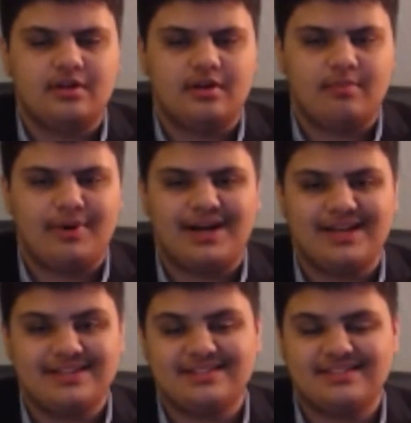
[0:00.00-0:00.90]

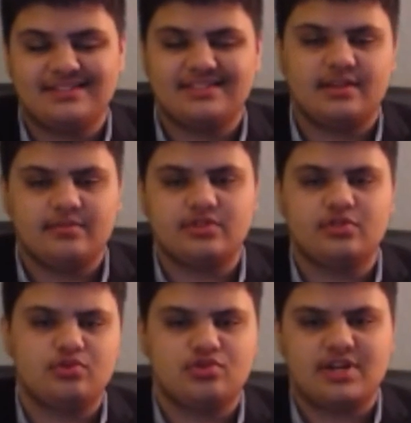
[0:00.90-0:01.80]
bias is the same as a
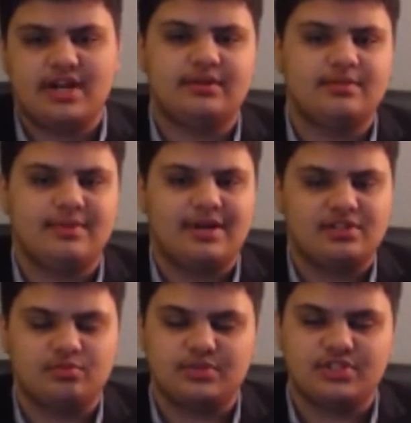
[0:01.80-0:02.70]
neutrality
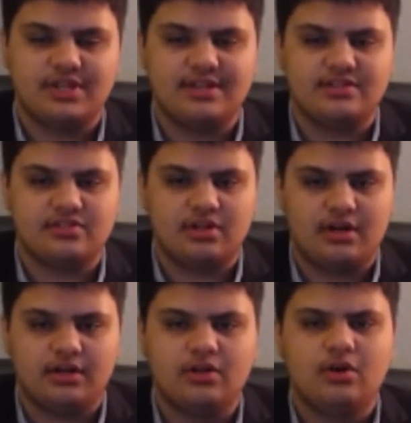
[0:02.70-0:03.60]
bias, which it is
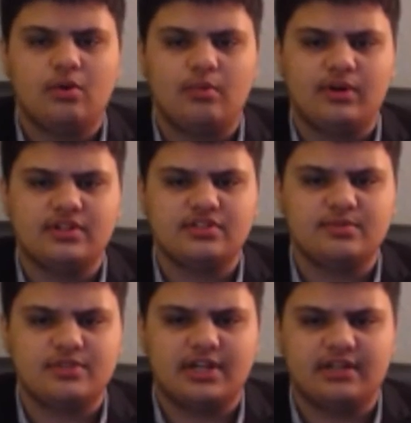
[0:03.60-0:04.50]
not. One is
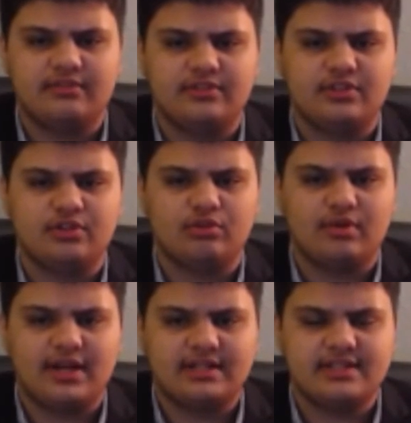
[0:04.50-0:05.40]
objectively
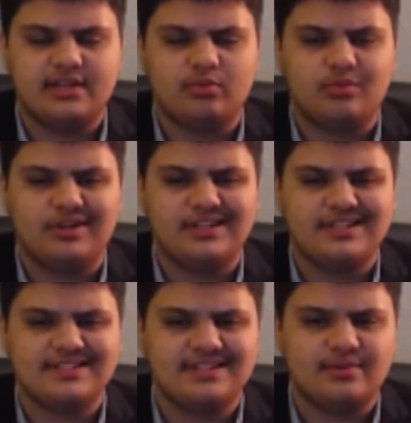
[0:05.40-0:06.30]
correct and one
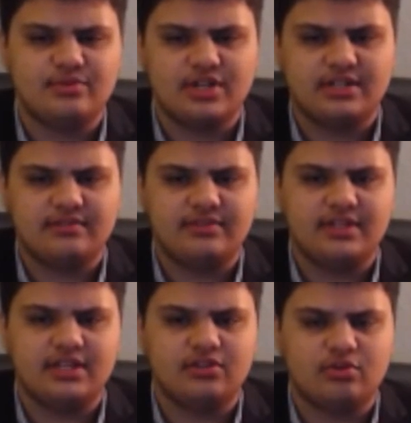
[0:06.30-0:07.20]
is objectively
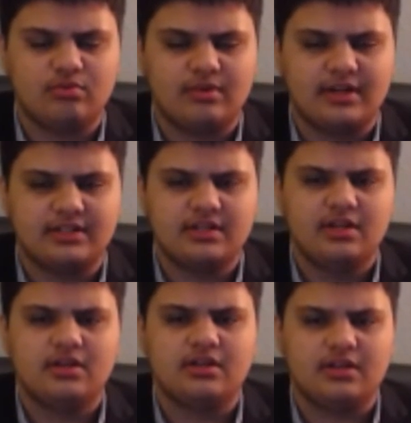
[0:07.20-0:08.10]
incorrect.
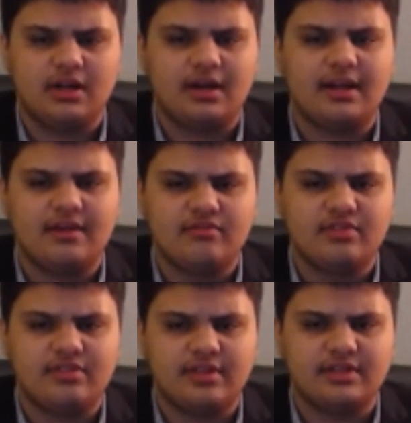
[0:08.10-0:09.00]
Not
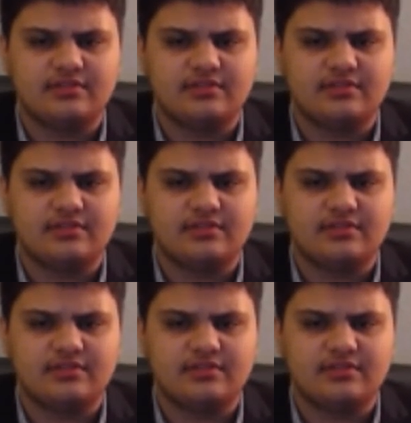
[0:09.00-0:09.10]
everything is